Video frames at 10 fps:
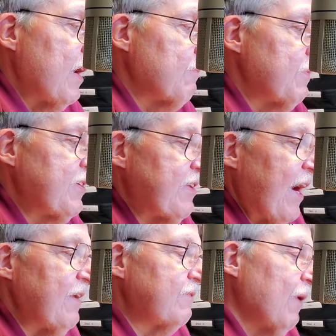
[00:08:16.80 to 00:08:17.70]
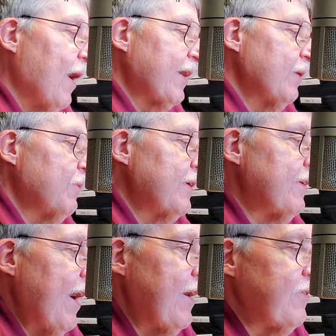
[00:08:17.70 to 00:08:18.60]
we started talking one
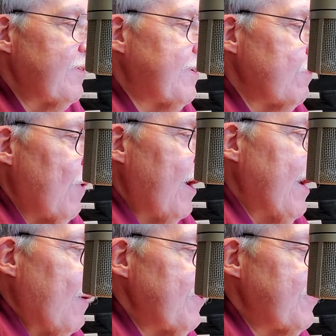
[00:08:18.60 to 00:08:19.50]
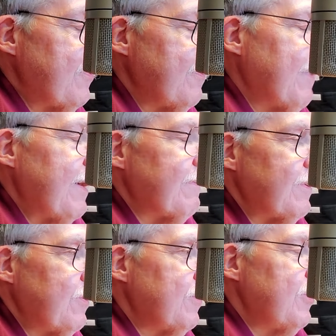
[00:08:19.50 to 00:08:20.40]
day, and she said, Ron, how would you
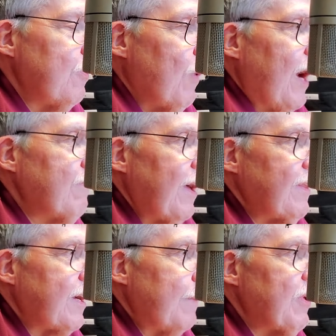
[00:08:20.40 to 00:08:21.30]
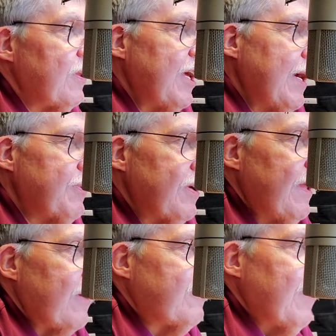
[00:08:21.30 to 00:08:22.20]
and your wife like to come to New Hampshire
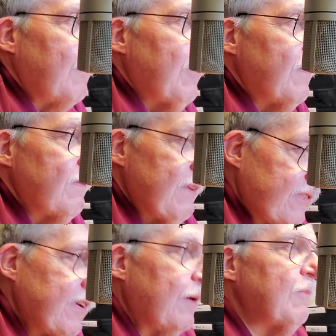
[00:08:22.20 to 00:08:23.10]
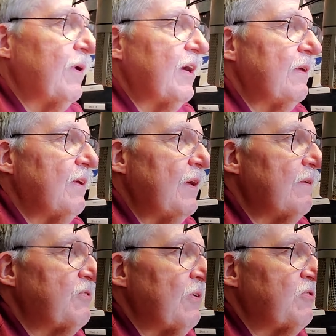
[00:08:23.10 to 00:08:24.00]
this summer?
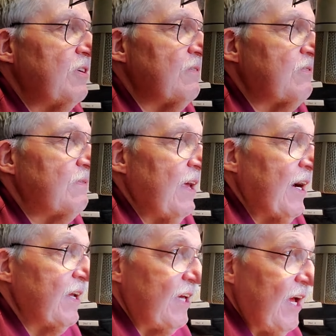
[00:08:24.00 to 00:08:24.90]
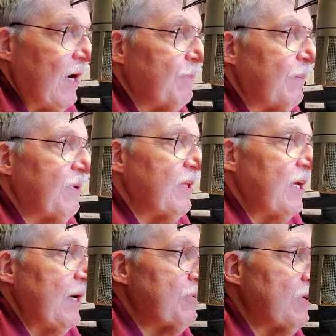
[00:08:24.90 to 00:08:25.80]
And so they got a camp up in
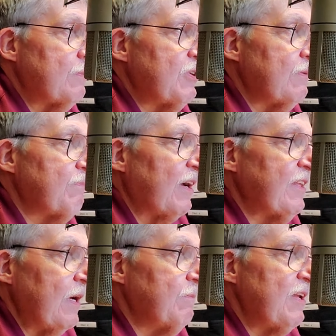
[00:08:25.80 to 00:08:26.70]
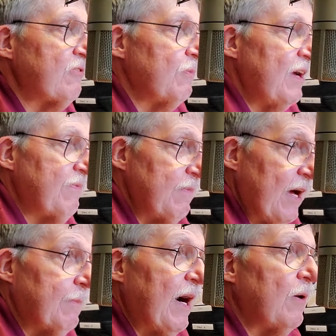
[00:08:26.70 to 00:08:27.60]
New Hampshire. She was about 10 minutes away from
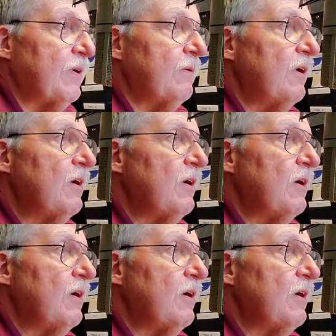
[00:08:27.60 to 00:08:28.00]
that mountain.